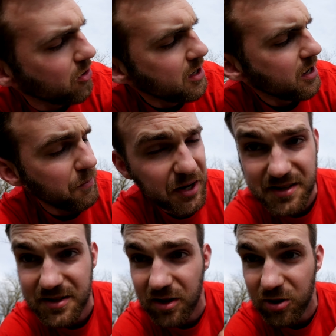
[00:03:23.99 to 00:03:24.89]
But
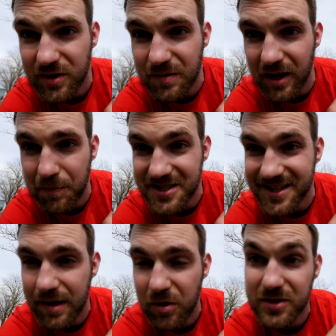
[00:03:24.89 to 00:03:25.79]
the 30
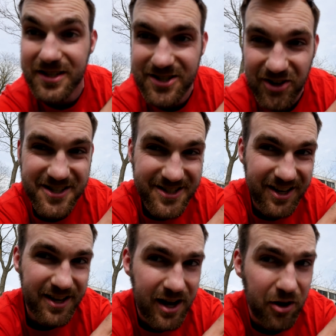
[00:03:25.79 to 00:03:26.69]
megapixel camera, which is not
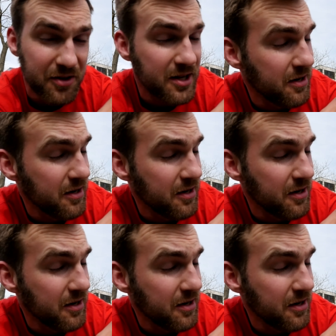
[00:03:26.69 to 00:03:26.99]
sticking out.